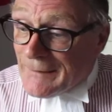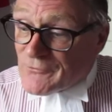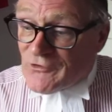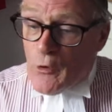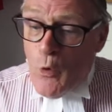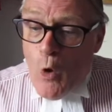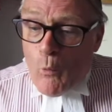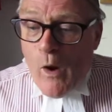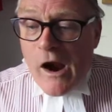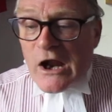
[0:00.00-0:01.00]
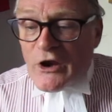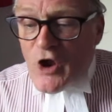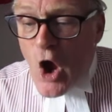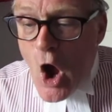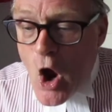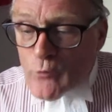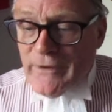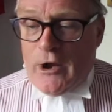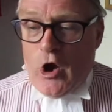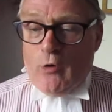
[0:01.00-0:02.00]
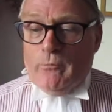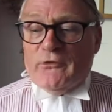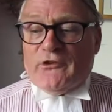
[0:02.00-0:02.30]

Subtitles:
So one can only hope that